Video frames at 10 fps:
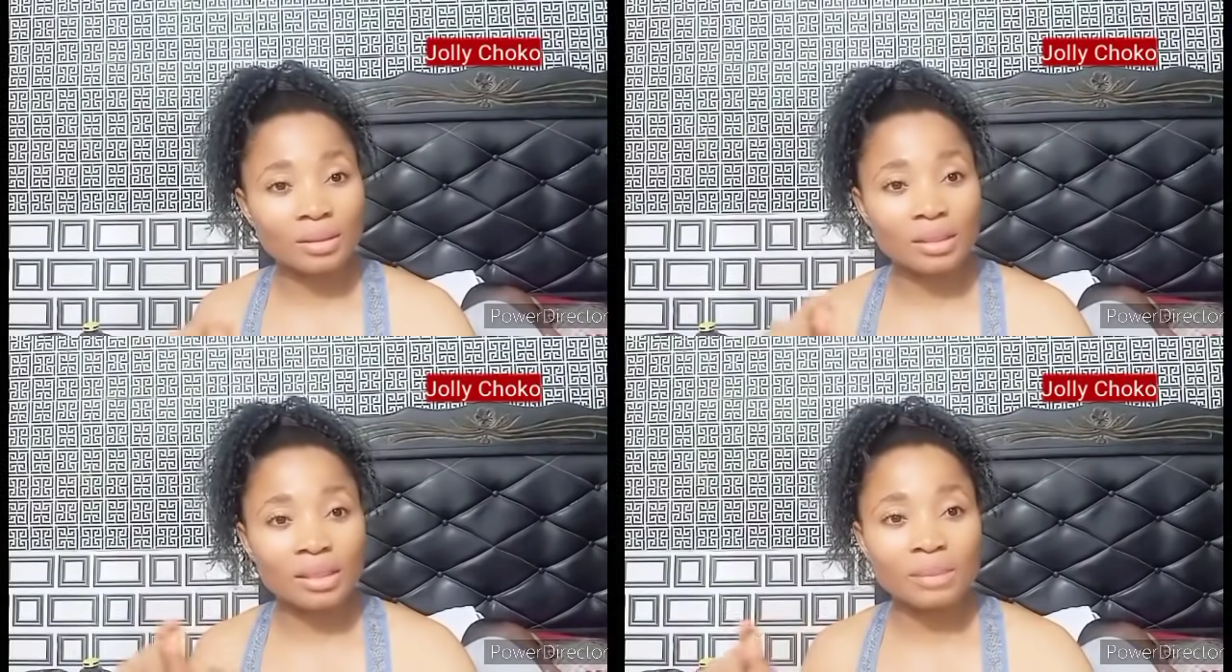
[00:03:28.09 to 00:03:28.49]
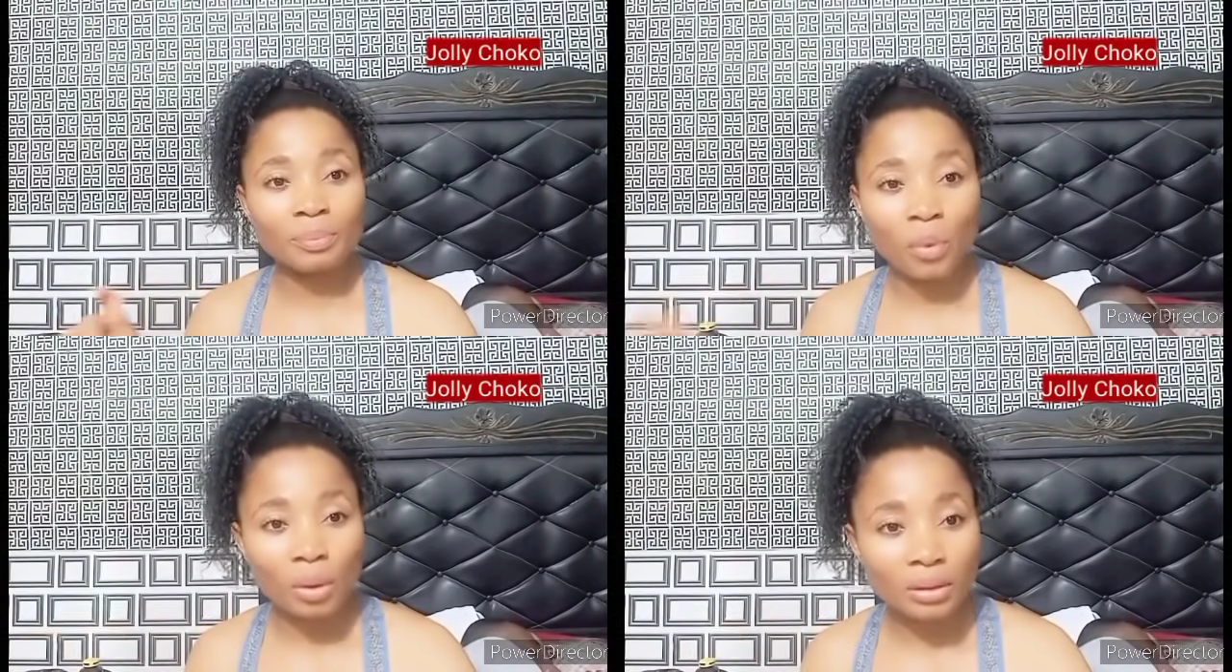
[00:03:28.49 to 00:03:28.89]
the
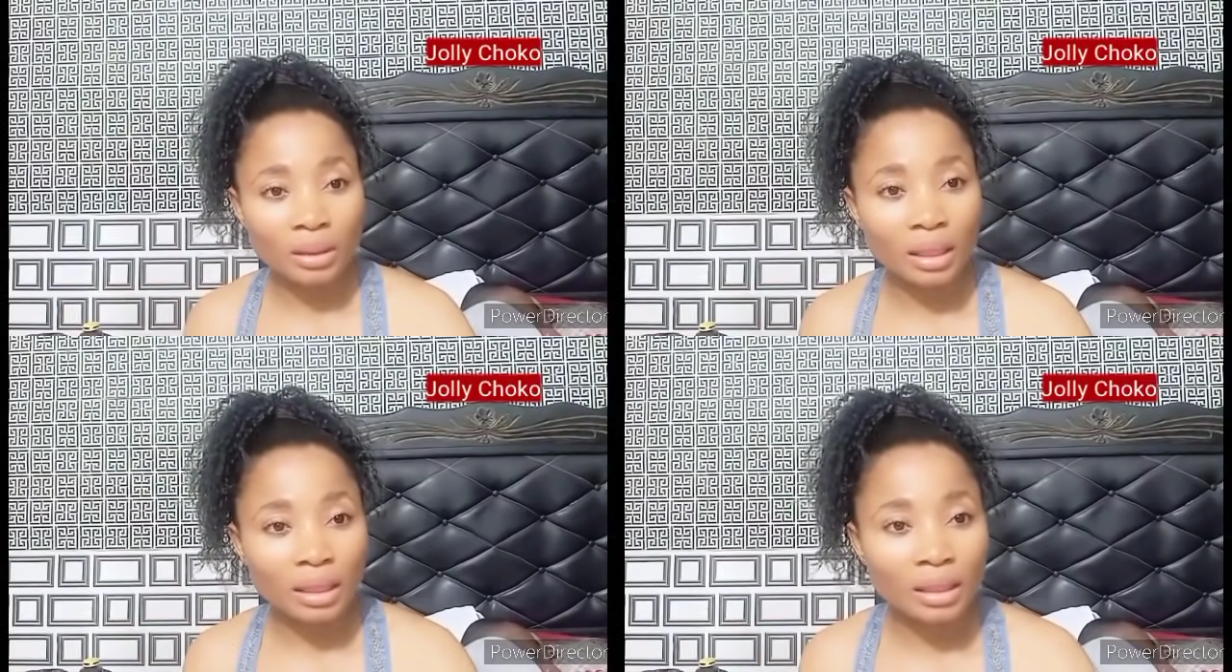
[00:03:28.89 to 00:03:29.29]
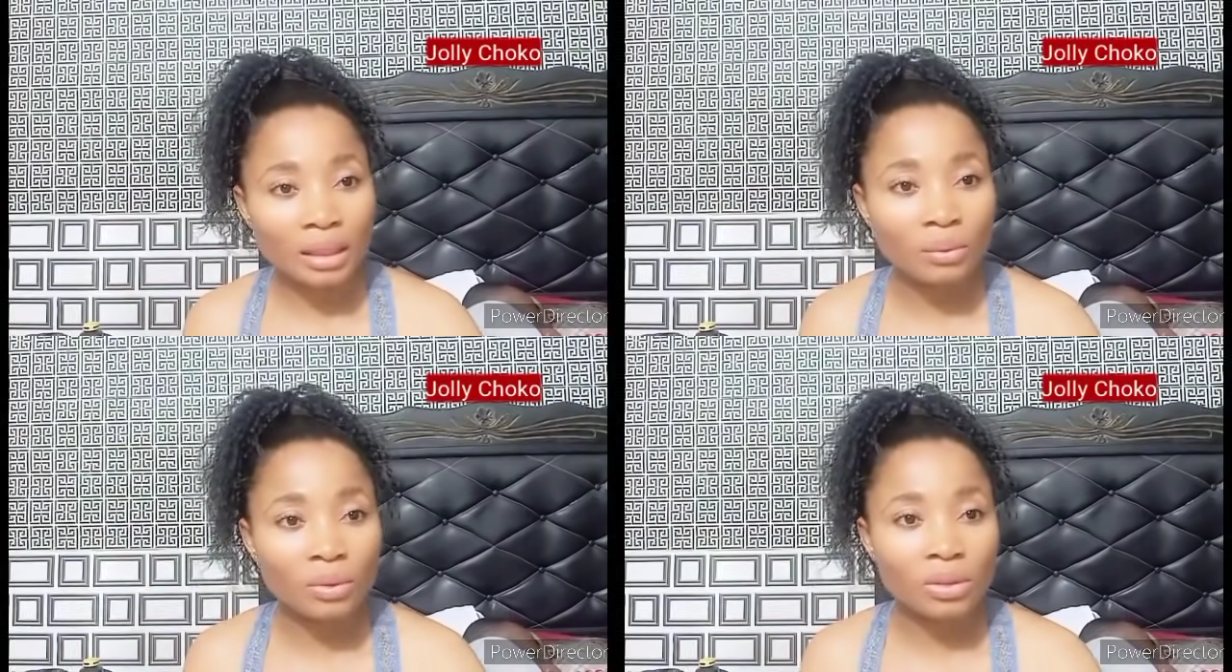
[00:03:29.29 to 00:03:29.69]
pot thing
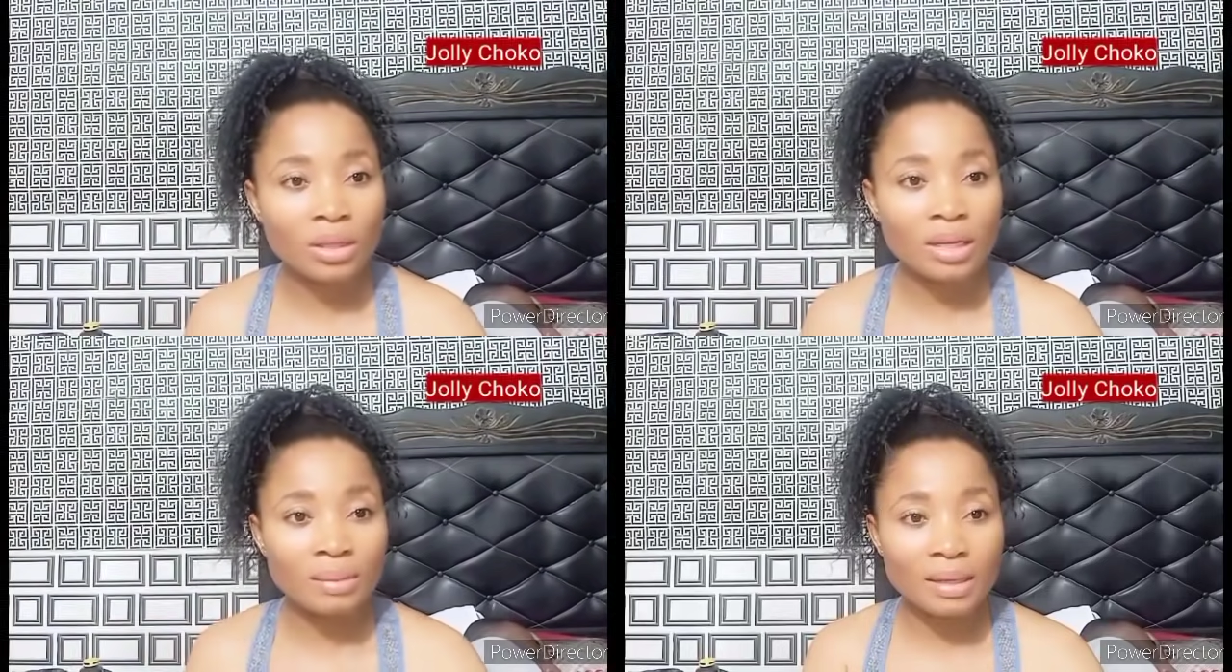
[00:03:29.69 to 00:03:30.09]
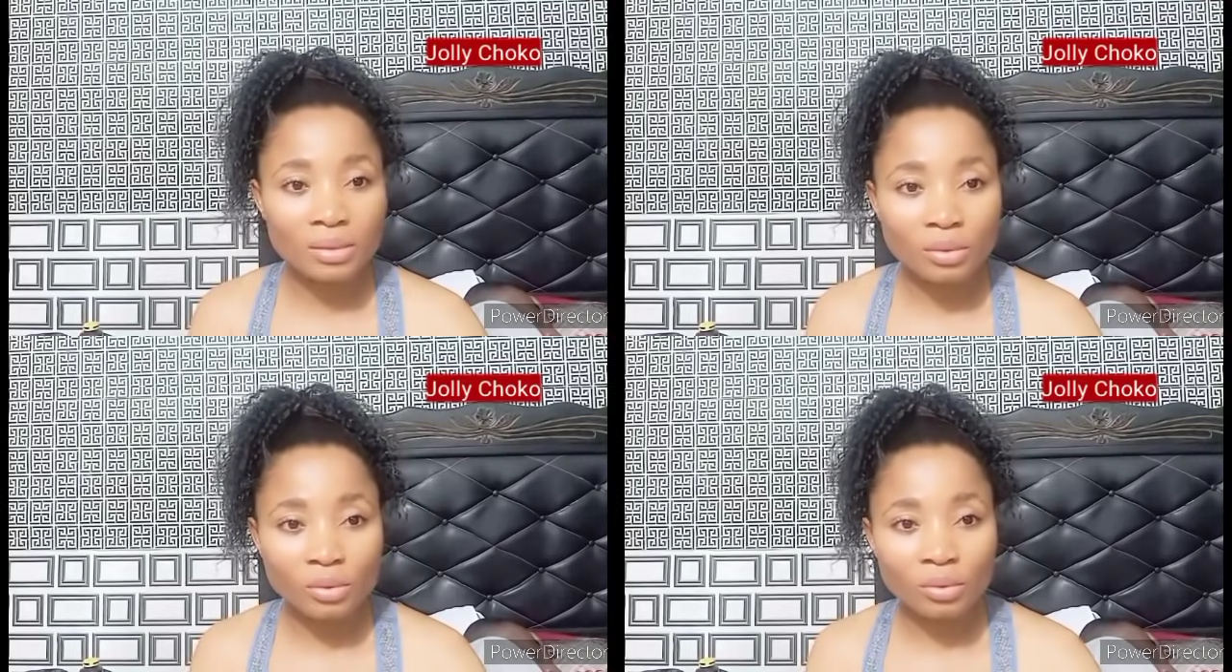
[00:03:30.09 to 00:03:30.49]
he was explaining
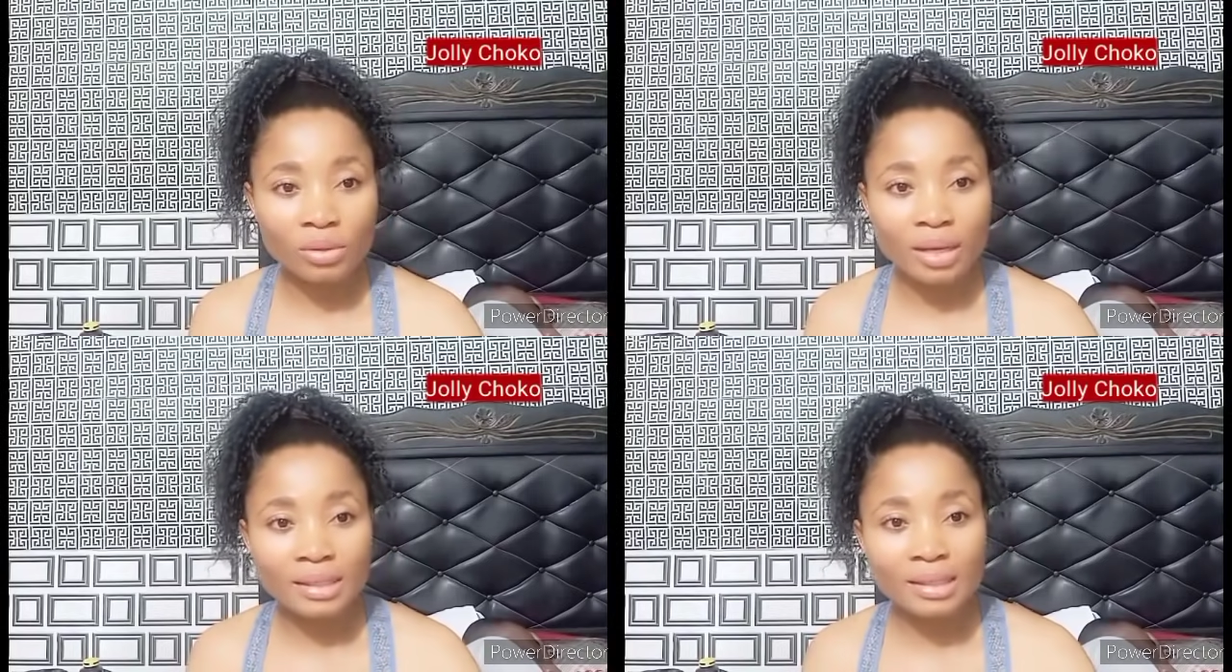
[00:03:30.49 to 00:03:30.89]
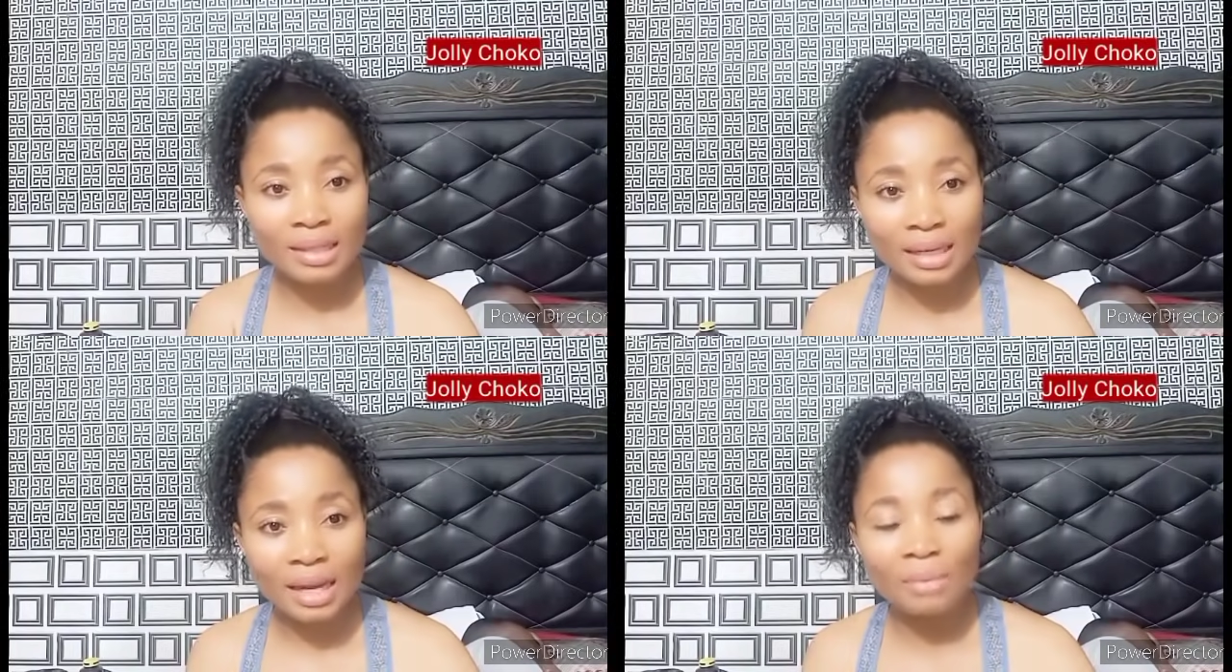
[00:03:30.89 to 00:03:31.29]
to Leporo like
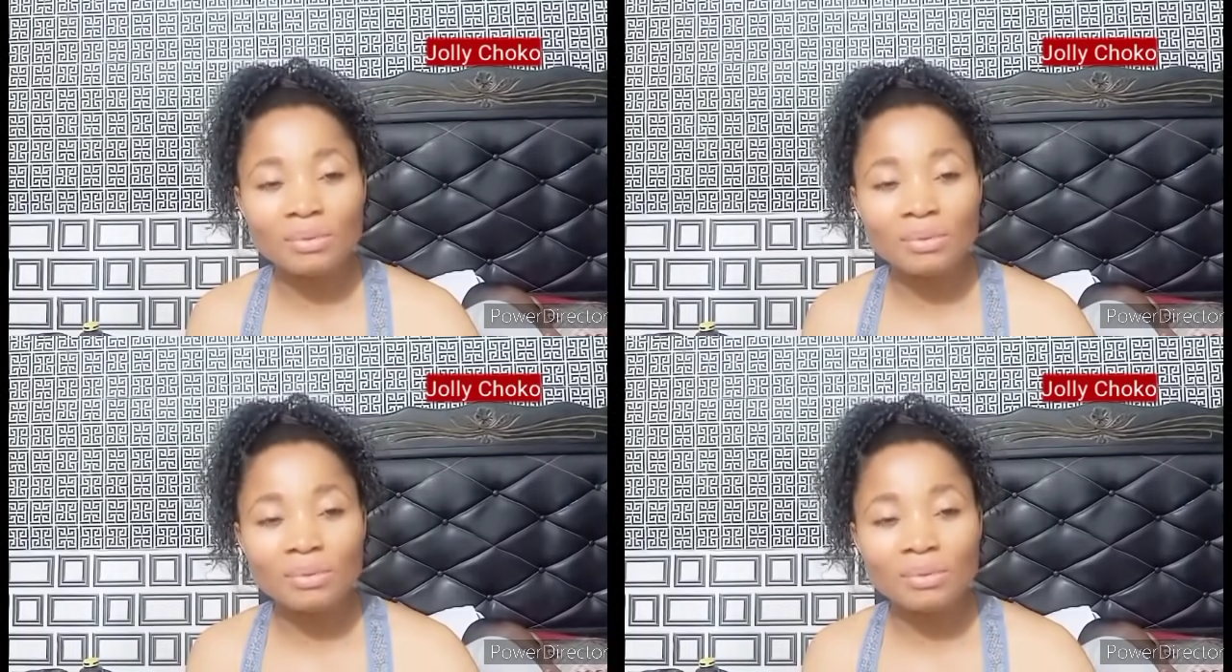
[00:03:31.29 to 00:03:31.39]
see